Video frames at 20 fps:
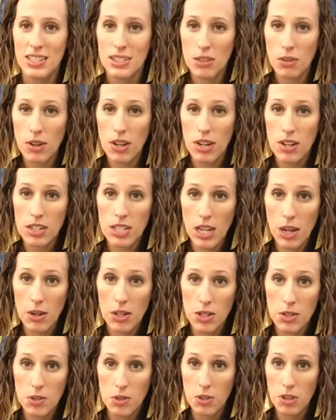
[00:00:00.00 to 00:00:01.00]
So here's how
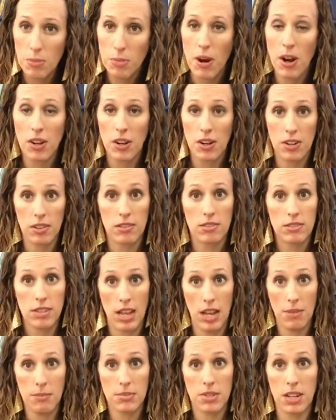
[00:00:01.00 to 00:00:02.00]
you do the partner.
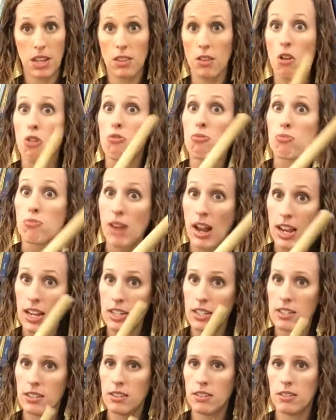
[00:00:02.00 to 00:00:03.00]
Tap together,
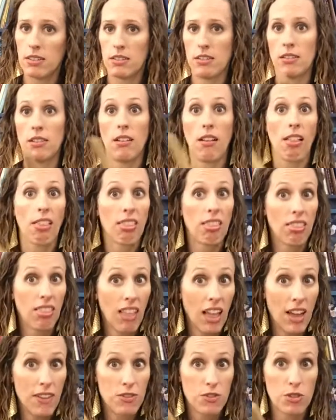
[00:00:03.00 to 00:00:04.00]
right,
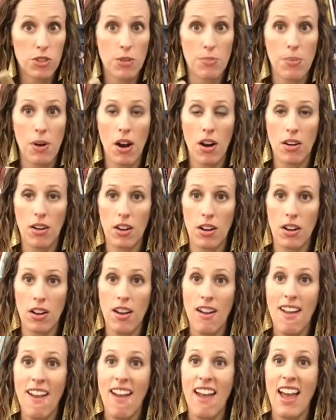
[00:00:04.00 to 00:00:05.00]
left, the partner.
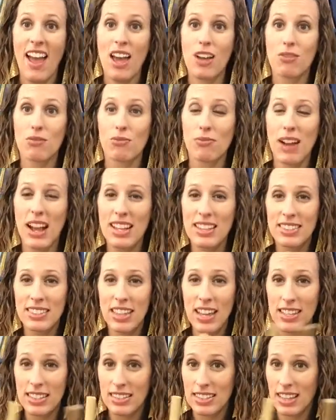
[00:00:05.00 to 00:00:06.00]
And ret,
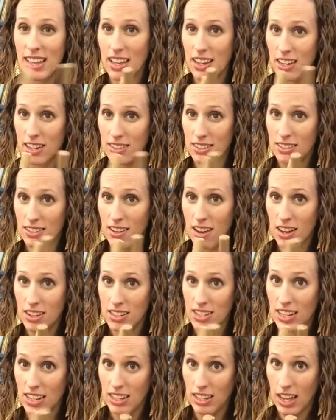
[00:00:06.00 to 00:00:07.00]
set, set is not
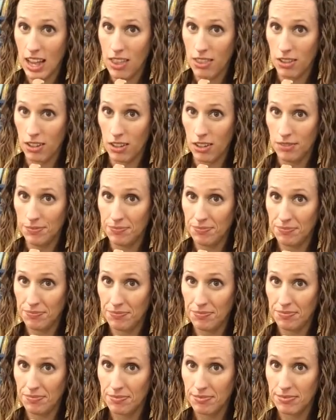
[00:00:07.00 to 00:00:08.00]
together.
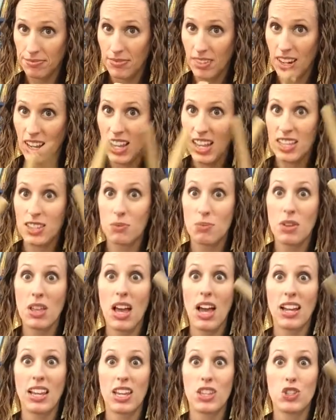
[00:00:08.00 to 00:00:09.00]
It's with,
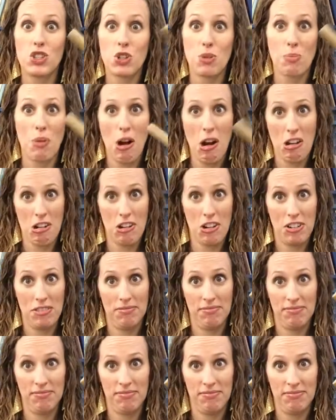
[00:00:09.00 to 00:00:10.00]
against your partner.
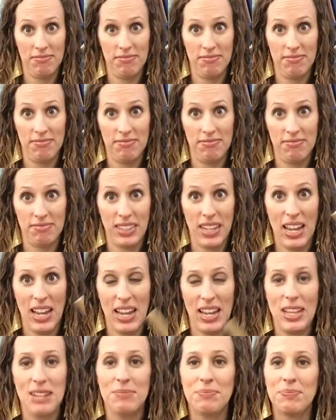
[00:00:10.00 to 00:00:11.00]

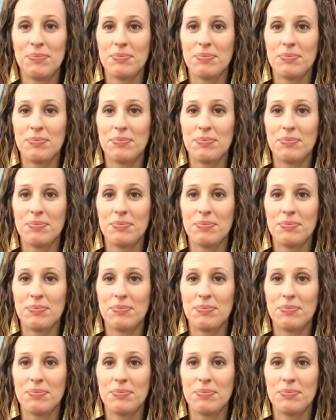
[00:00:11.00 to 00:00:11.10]
Okay?